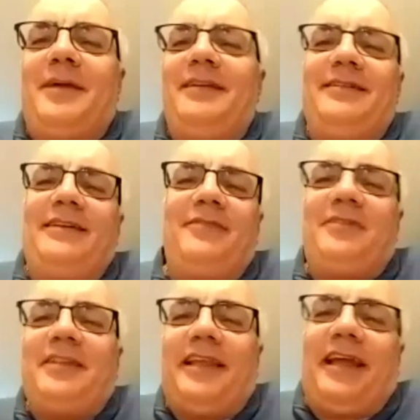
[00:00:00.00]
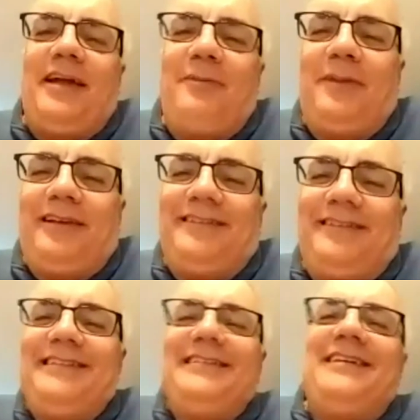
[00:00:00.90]
gift to the gab, and
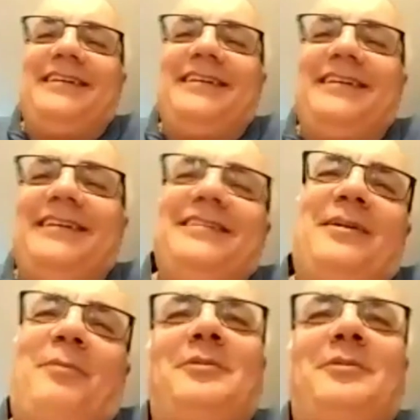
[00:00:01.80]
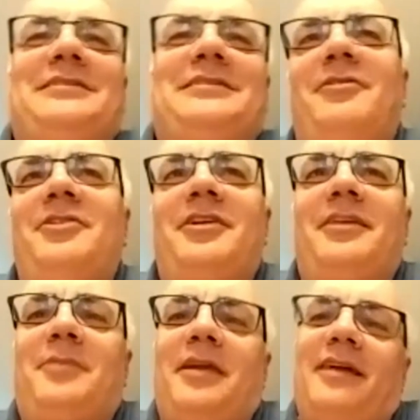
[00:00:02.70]
people say, oh, you got to be
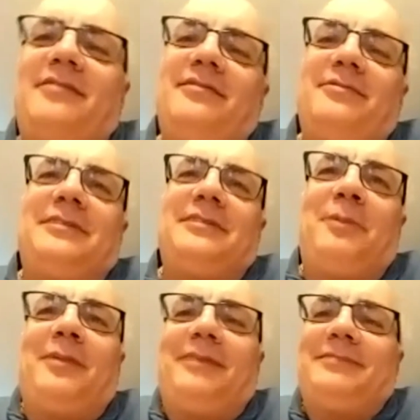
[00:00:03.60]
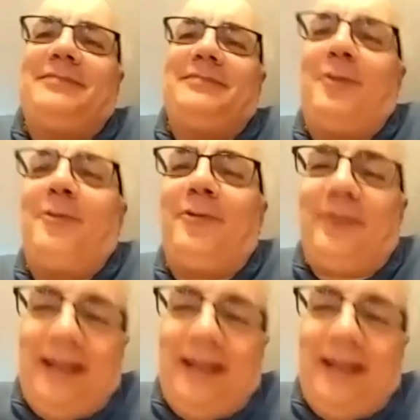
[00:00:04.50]
active, but some people I'd say, oh, I'm overactive,